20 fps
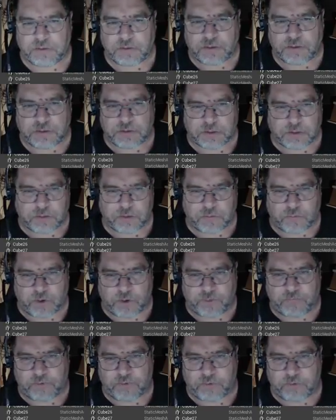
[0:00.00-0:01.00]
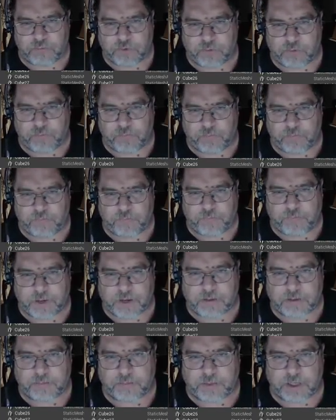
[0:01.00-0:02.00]
So whenever you, you pick
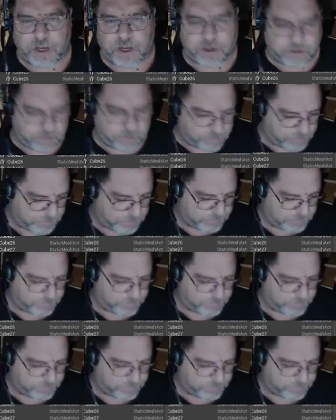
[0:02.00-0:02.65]
up the binoculars,